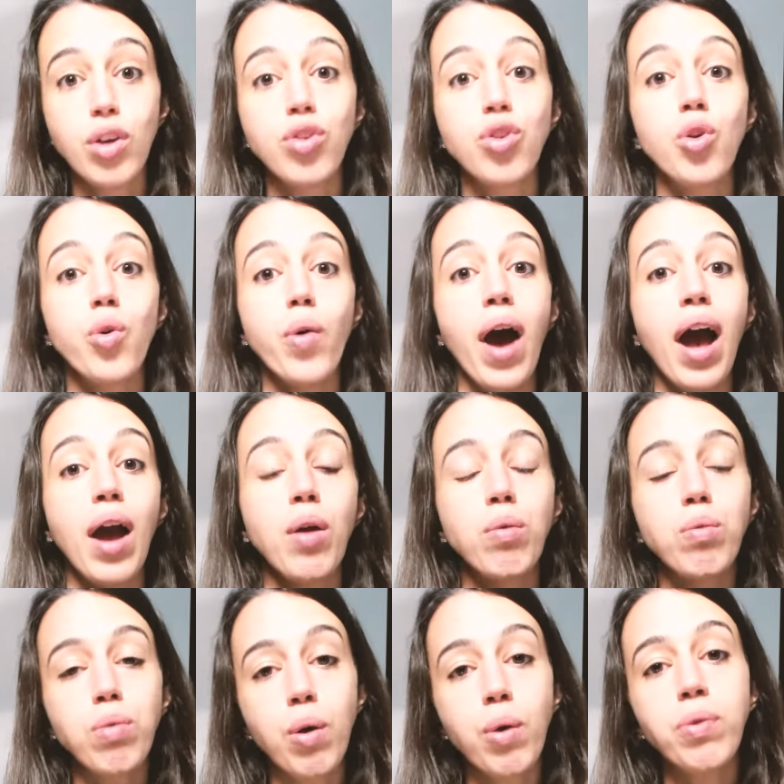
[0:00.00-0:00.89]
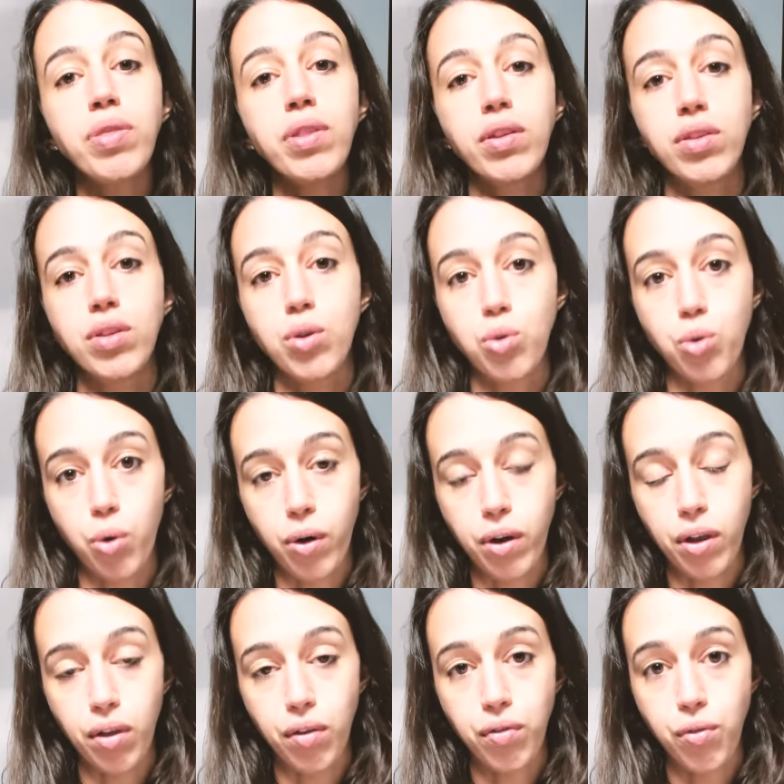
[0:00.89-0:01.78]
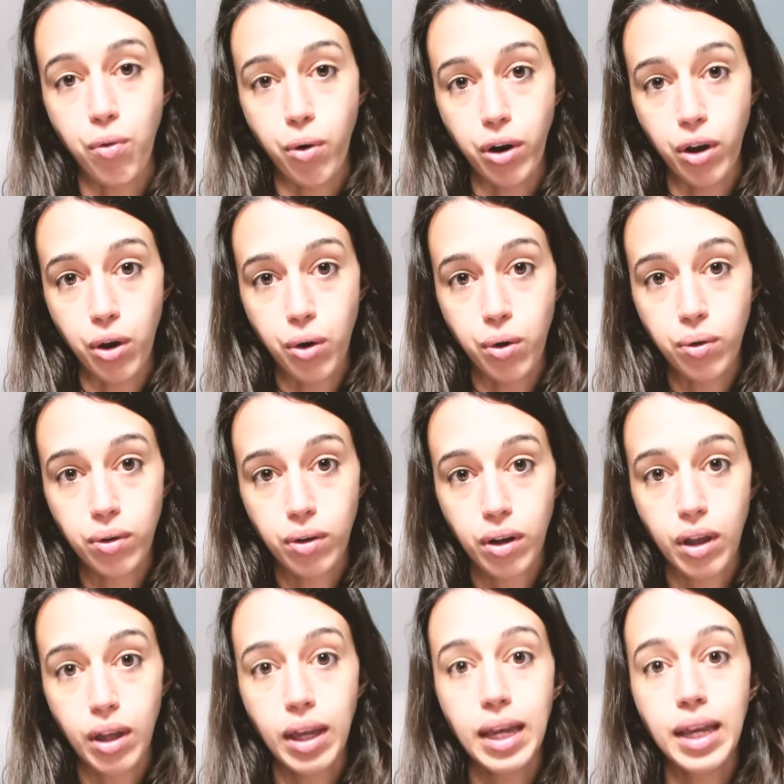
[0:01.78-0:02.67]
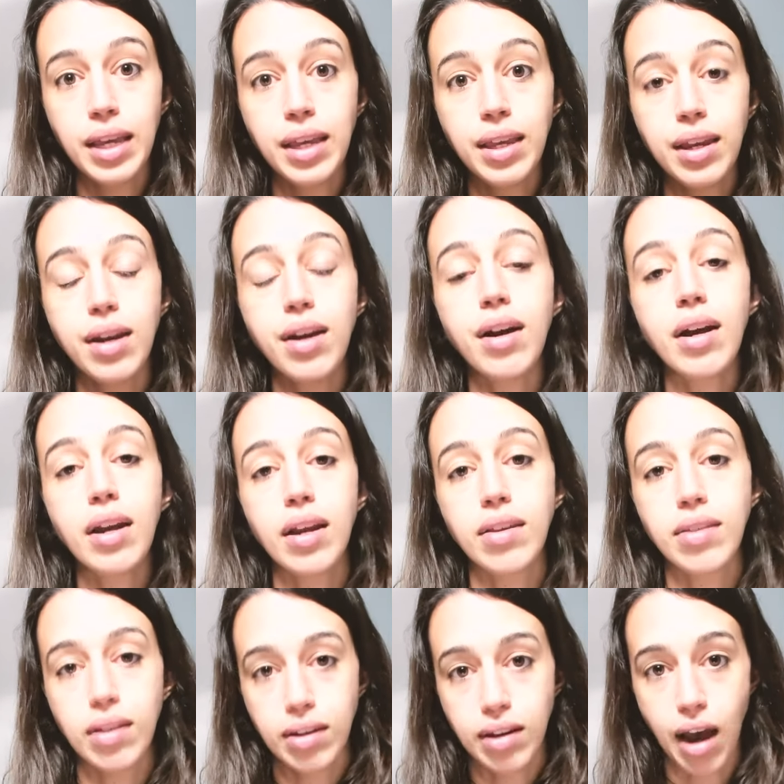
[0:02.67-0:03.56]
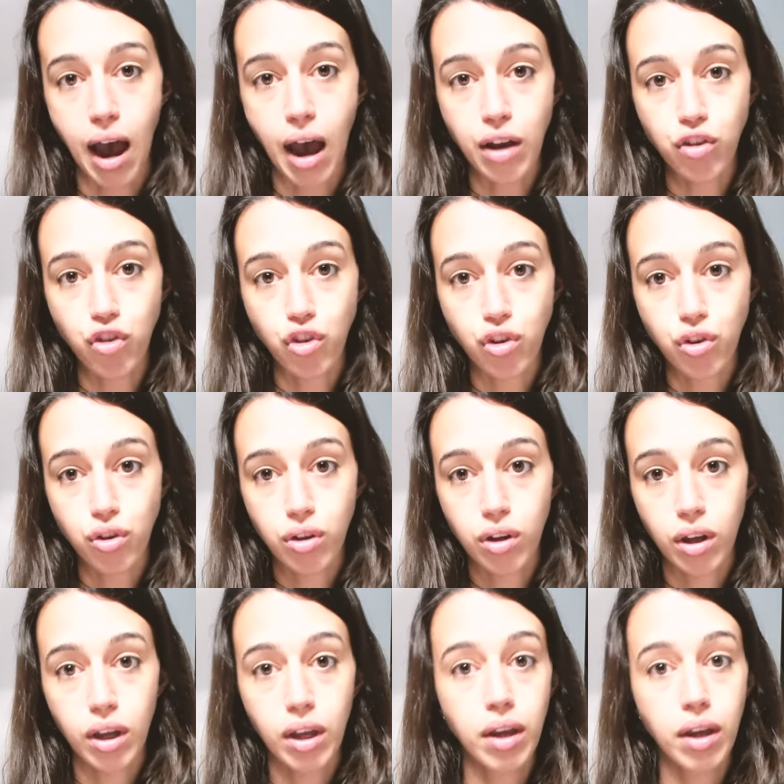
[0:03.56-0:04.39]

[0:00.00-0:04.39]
So I wrote this tutorial for you. Here it is attached.